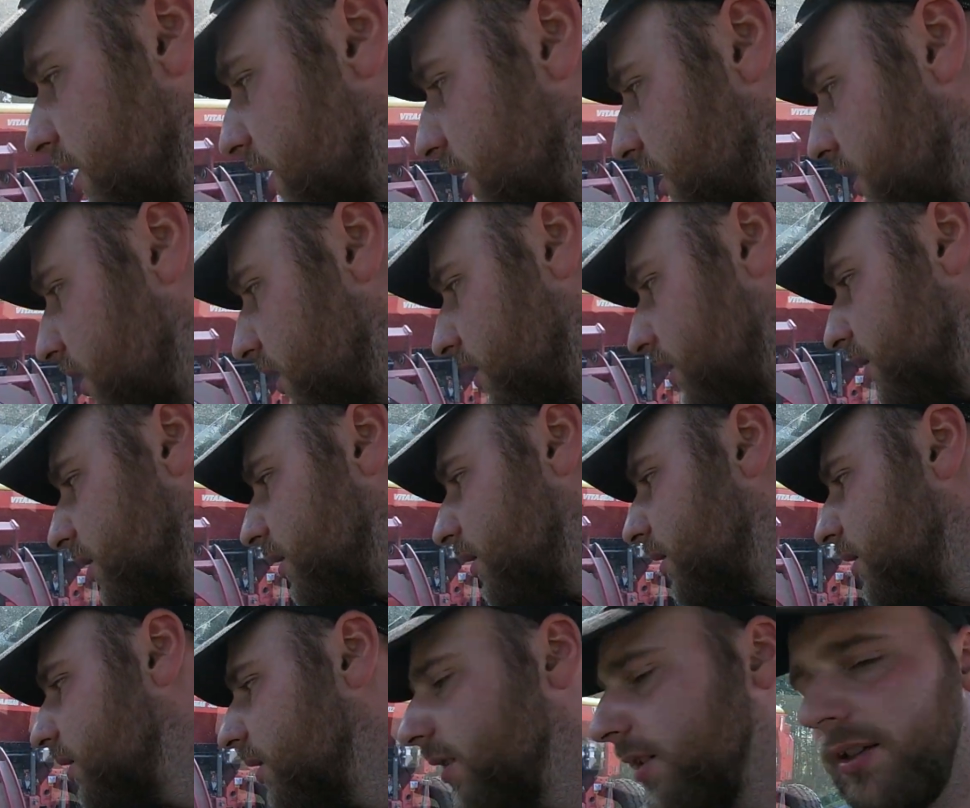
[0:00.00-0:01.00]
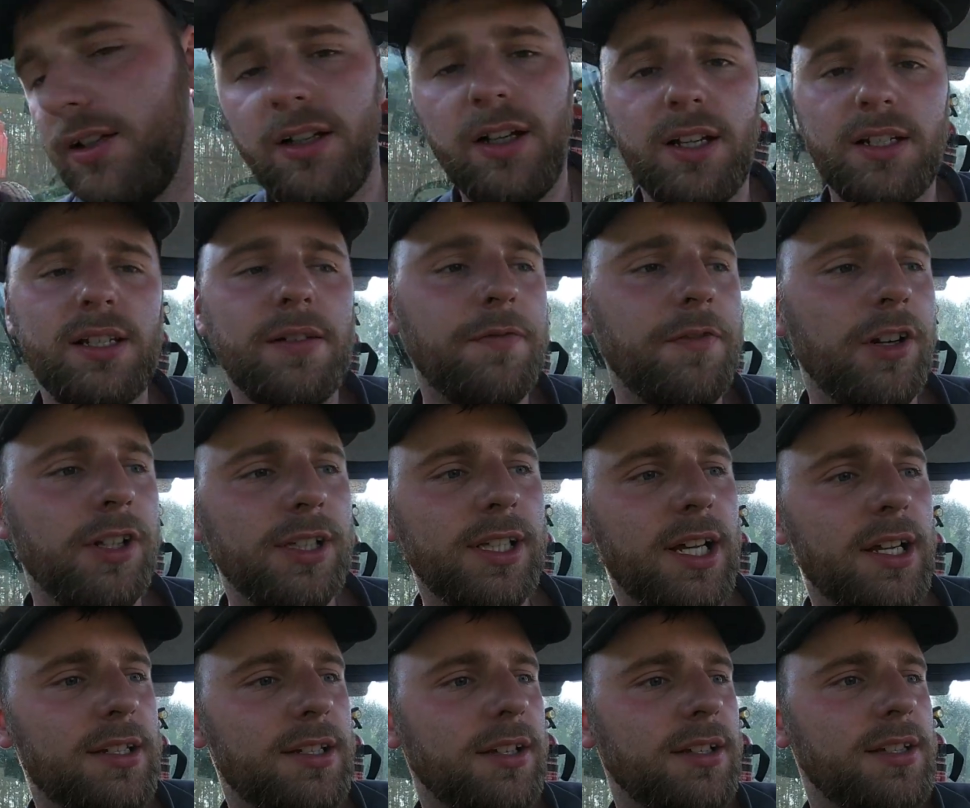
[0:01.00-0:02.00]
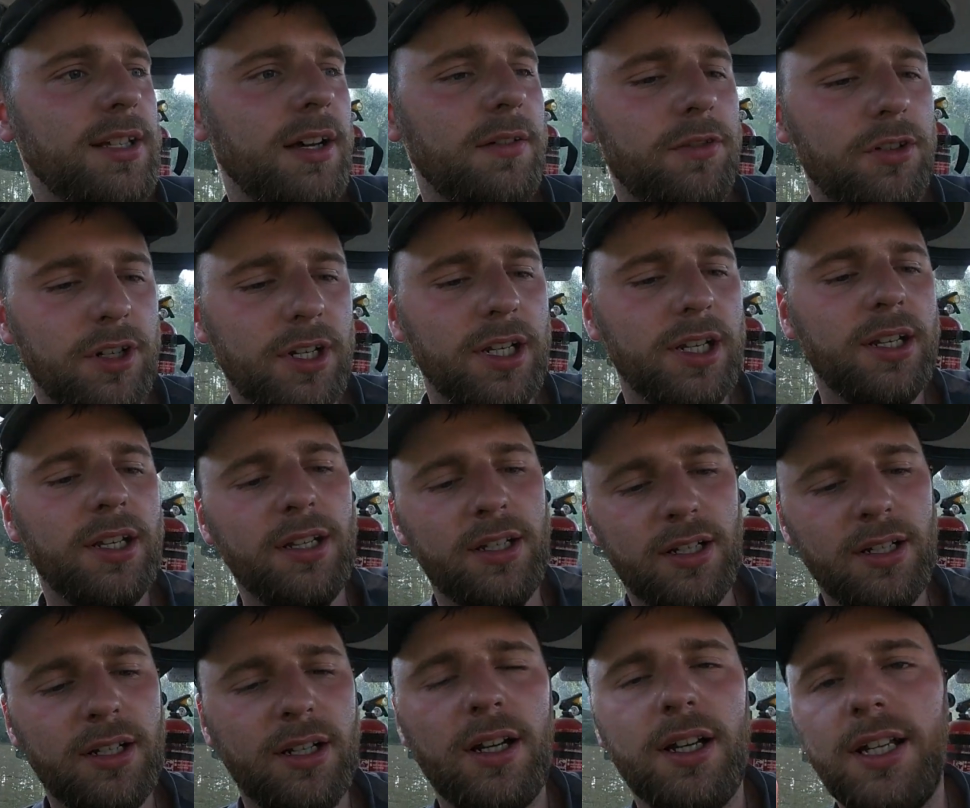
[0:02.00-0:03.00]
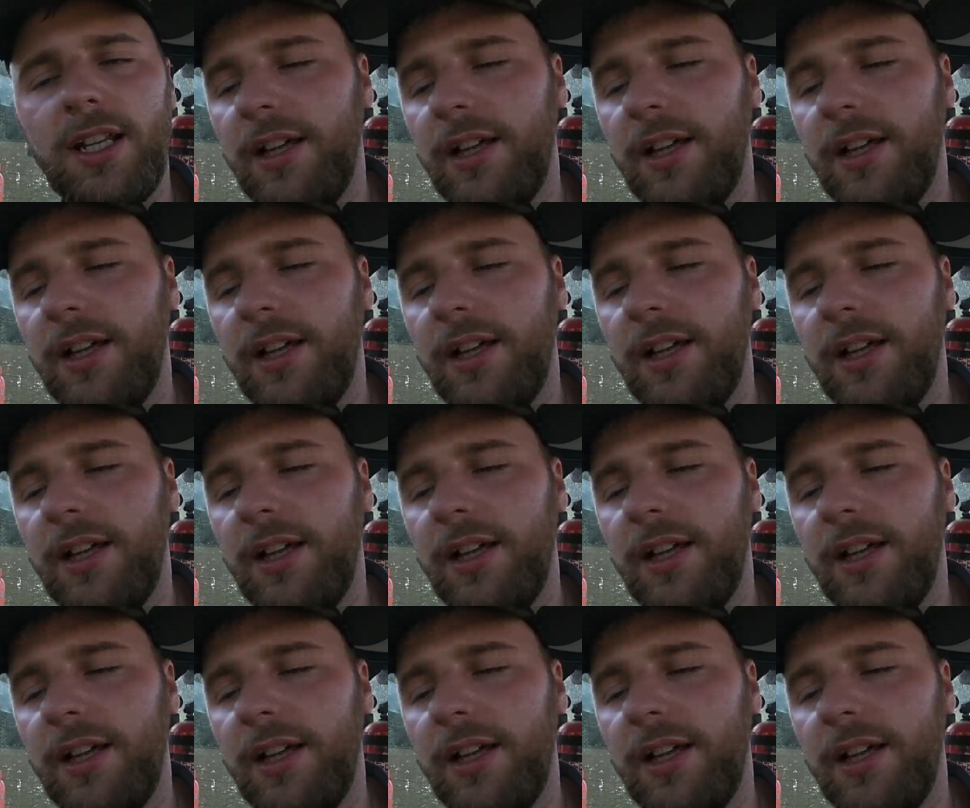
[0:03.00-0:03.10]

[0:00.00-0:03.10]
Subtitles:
and as the front axle is not working, I